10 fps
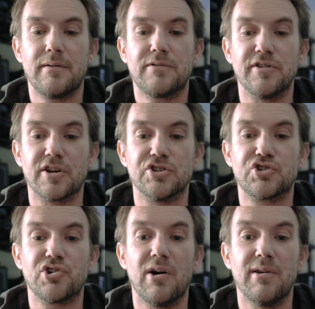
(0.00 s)
to the
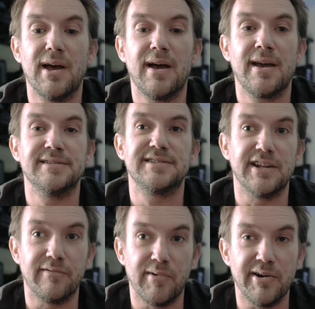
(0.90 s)
controller
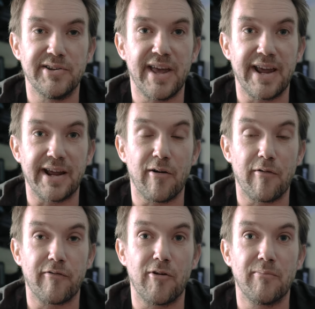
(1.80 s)
instead of where it's taken off
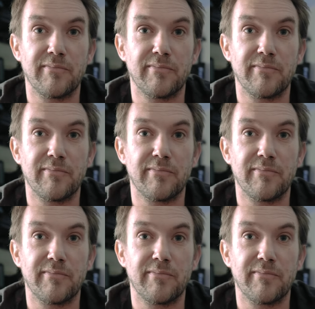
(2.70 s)
from,